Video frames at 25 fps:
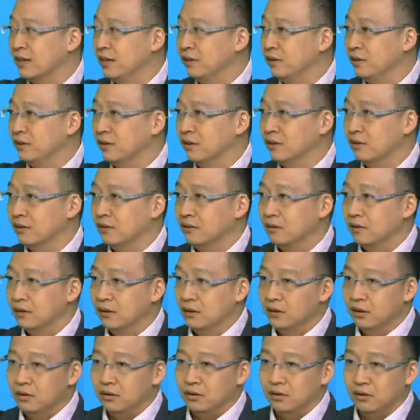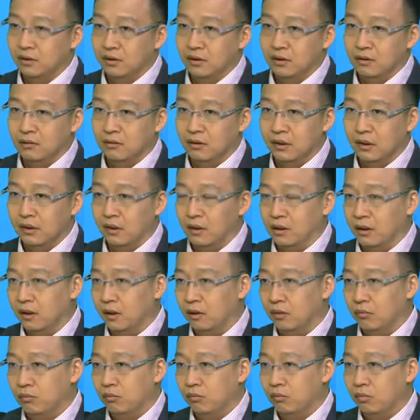center.
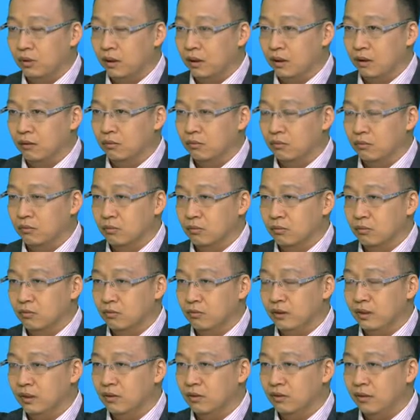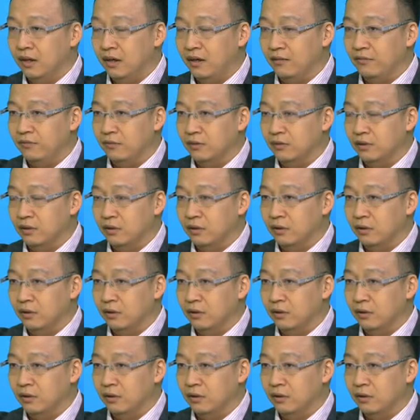Well, we don't have,